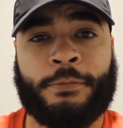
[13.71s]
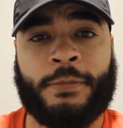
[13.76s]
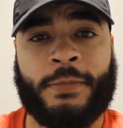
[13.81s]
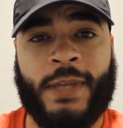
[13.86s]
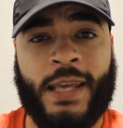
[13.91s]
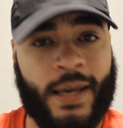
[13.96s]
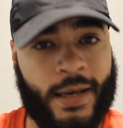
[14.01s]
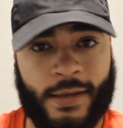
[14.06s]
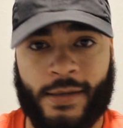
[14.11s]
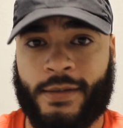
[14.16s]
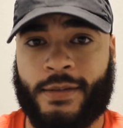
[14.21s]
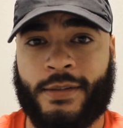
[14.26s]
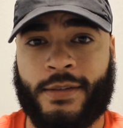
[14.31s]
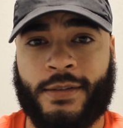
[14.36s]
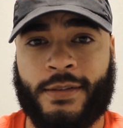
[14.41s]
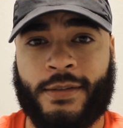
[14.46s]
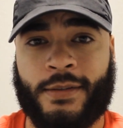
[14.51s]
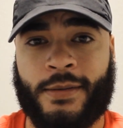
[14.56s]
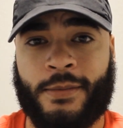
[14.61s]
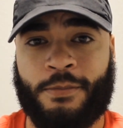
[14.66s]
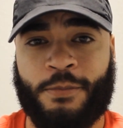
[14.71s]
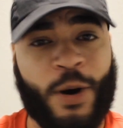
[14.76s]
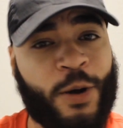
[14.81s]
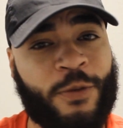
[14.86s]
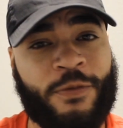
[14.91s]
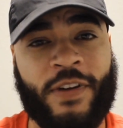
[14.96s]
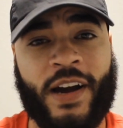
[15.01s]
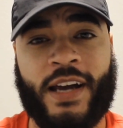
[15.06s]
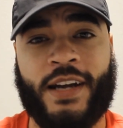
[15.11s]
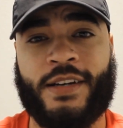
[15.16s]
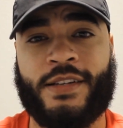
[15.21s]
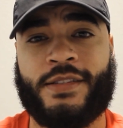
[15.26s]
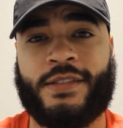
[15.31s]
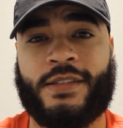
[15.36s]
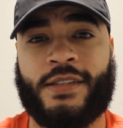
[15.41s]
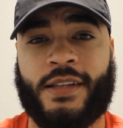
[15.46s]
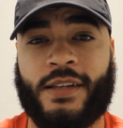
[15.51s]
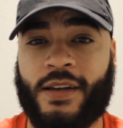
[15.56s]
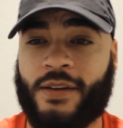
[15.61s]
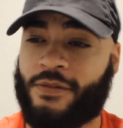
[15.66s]
yeah. Both
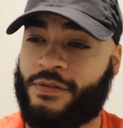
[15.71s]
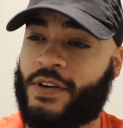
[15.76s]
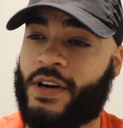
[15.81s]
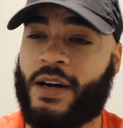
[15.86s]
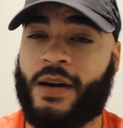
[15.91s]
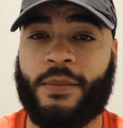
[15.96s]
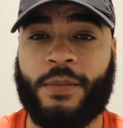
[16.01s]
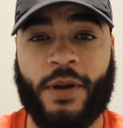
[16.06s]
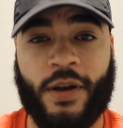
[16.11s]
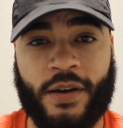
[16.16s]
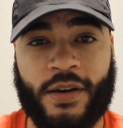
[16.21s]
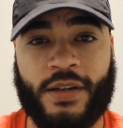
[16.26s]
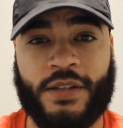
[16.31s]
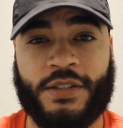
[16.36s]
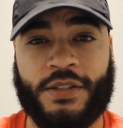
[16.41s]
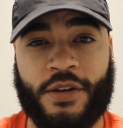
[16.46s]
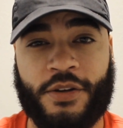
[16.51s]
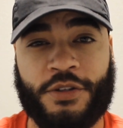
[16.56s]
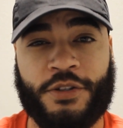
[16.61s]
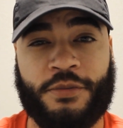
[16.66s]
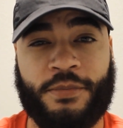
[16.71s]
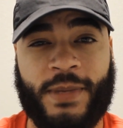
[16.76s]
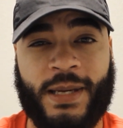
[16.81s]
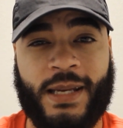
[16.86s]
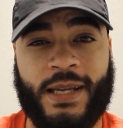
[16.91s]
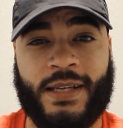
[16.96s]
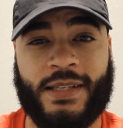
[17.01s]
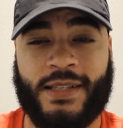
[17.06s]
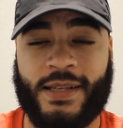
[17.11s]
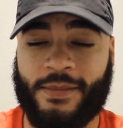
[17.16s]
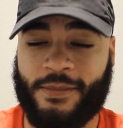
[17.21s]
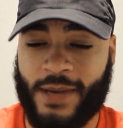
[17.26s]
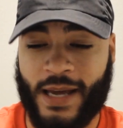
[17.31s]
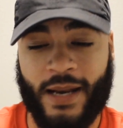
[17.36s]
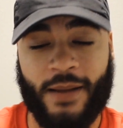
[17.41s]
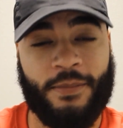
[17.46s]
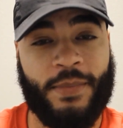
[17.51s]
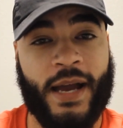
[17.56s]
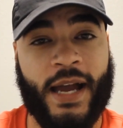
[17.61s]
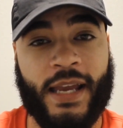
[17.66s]
fighters confirmed on their social medias.
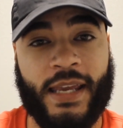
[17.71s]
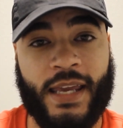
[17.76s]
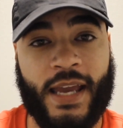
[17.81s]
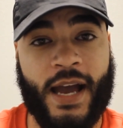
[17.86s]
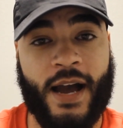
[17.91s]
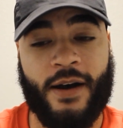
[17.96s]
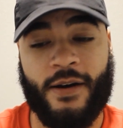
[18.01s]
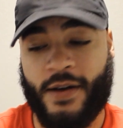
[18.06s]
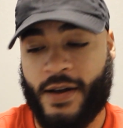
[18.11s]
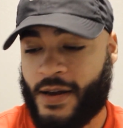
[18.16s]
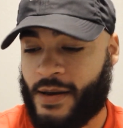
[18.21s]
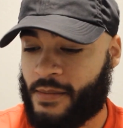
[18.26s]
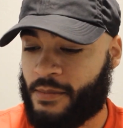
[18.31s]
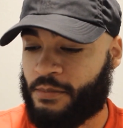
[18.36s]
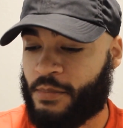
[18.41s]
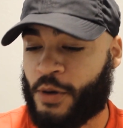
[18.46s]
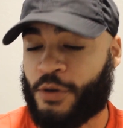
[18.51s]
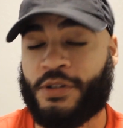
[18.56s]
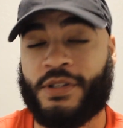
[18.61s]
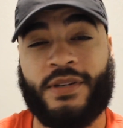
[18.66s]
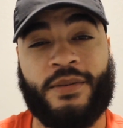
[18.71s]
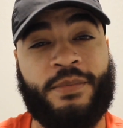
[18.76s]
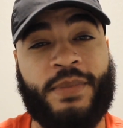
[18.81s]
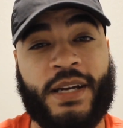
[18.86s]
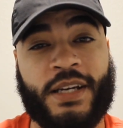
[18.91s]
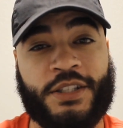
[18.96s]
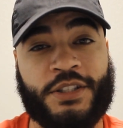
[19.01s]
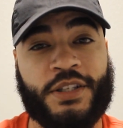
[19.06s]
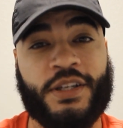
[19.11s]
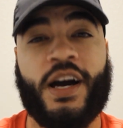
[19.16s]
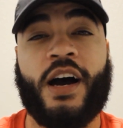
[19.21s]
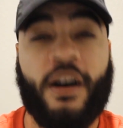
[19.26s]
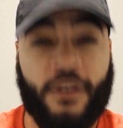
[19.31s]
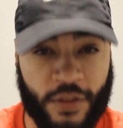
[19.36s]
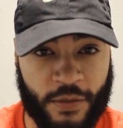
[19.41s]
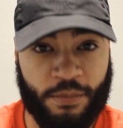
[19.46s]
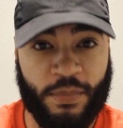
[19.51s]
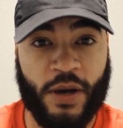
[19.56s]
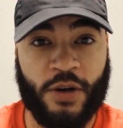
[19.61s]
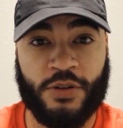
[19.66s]
Manny Pacquiao posted a picture of
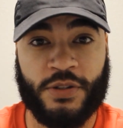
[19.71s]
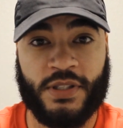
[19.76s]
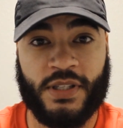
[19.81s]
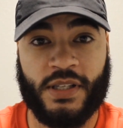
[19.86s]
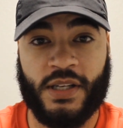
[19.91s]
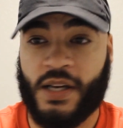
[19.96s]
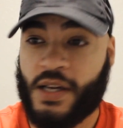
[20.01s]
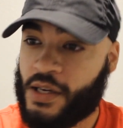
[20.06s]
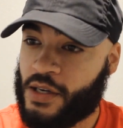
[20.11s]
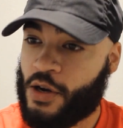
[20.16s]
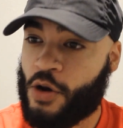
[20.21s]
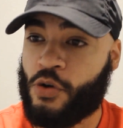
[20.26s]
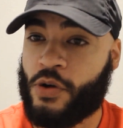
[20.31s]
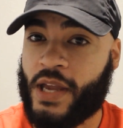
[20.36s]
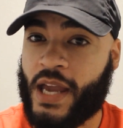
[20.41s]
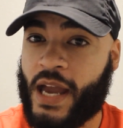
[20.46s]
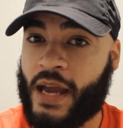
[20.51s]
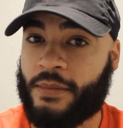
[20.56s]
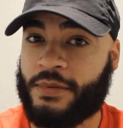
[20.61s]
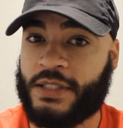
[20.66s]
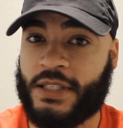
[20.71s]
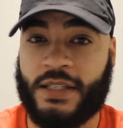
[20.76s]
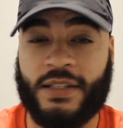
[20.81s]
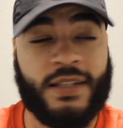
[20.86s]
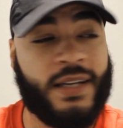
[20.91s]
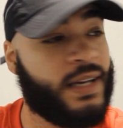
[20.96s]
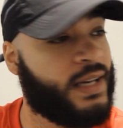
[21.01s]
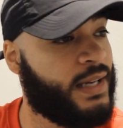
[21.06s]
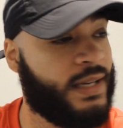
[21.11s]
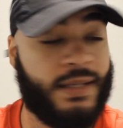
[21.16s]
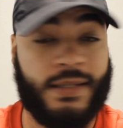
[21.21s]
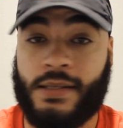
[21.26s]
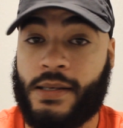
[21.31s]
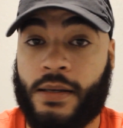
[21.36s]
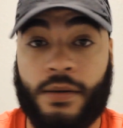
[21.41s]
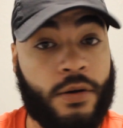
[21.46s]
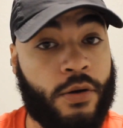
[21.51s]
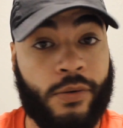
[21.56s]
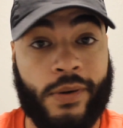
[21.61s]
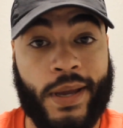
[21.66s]
the poster. No caption. He
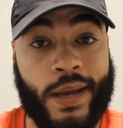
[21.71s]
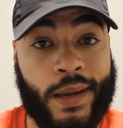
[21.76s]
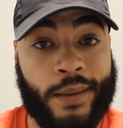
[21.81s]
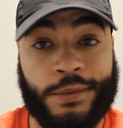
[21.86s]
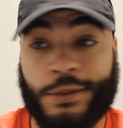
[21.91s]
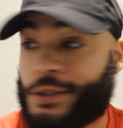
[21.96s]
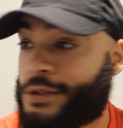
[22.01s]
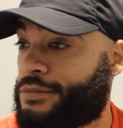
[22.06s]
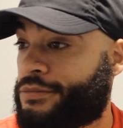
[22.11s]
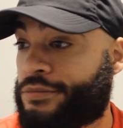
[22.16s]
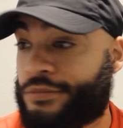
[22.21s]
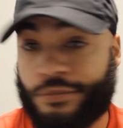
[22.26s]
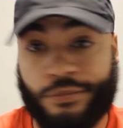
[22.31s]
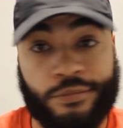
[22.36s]
said, no caption.